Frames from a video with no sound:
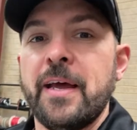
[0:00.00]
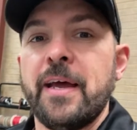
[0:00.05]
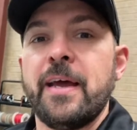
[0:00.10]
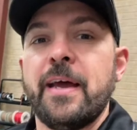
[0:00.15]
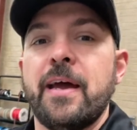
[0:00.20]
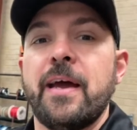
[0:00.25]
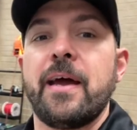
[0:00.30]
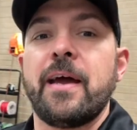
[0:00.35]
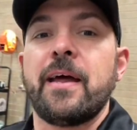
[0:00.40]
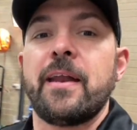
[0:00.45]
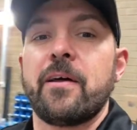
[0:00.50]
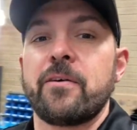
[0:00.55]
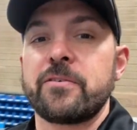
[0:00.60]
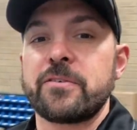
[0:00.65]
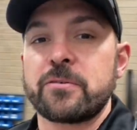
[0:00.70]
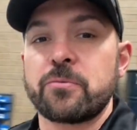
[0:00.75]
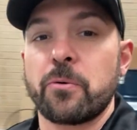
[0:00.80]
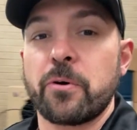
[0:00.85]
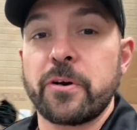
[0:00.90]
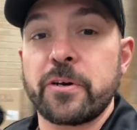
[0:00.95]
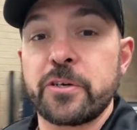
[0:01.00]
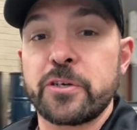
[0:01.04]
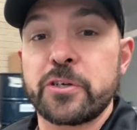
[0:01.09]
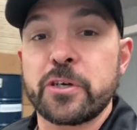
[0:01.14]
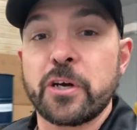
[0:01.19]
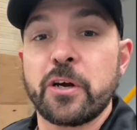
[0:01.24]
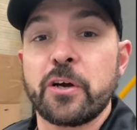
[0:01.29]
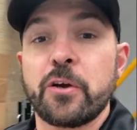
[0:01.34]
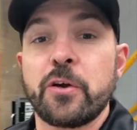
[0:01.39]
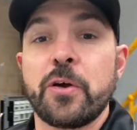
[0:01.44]
and I just wanted to
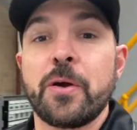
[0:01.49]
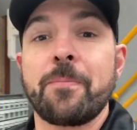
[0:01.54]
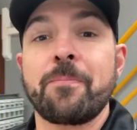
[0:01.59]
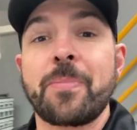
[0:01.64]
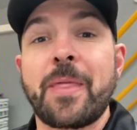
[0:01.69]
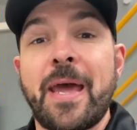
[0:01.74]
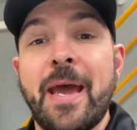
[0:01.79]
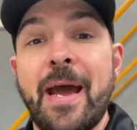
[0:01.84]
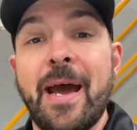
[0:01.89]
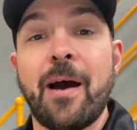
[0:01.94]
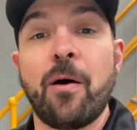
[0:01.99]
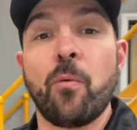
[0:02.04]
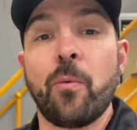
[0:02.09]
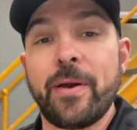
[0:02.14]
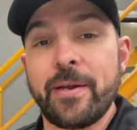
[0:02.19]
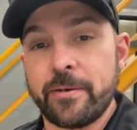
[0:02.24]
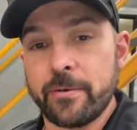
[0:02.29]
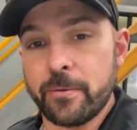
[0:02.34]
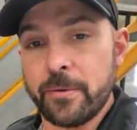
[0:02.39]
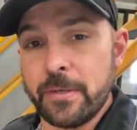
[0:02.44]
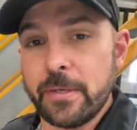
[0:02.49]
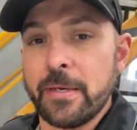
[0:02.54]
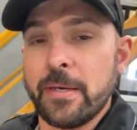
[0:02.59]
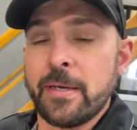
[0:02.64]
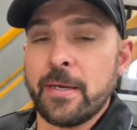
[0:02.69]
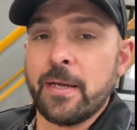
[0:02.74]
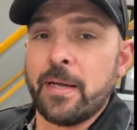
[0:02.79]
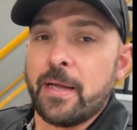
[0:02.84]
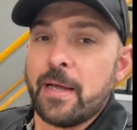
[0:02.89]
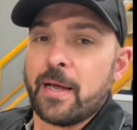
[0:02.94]
show you how we do it.
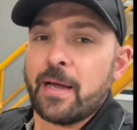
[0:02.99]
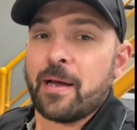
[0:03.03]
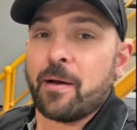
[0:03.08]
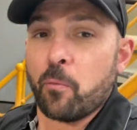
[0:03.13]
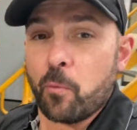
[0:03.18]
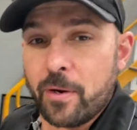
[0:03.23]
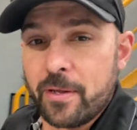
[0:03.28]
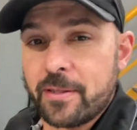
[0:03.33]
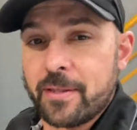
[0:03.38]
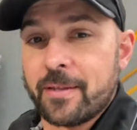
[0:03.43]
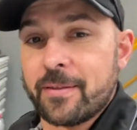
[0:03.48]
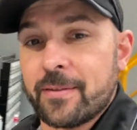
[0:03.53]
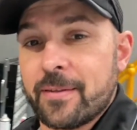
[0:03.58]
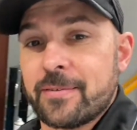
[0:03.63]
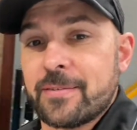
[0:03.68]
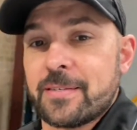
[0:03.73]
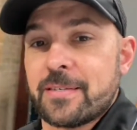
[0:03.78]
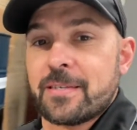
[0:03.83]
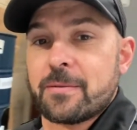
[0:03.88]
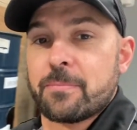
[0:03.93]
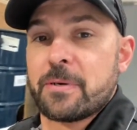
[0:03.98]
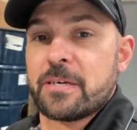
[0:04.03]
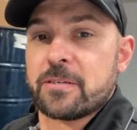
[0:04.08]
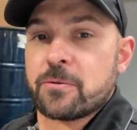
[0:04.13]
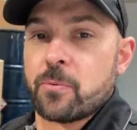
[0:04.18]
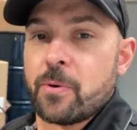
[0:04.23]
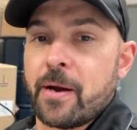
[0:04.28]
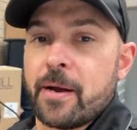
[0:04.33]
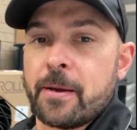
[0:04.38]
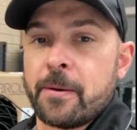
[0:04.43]
We think this is the best
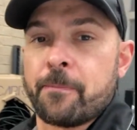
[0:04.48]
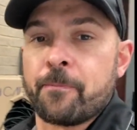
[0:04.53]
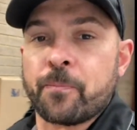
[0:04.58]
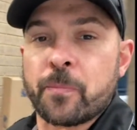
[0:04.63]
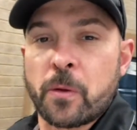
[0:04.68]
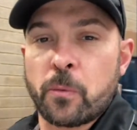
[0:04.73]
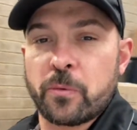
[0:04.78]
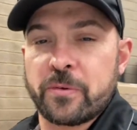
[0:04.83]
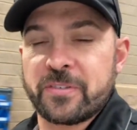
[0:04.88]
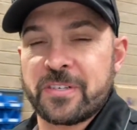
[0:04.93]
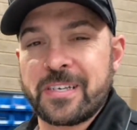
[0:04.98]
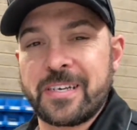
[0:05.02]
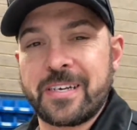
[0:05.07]
way. We see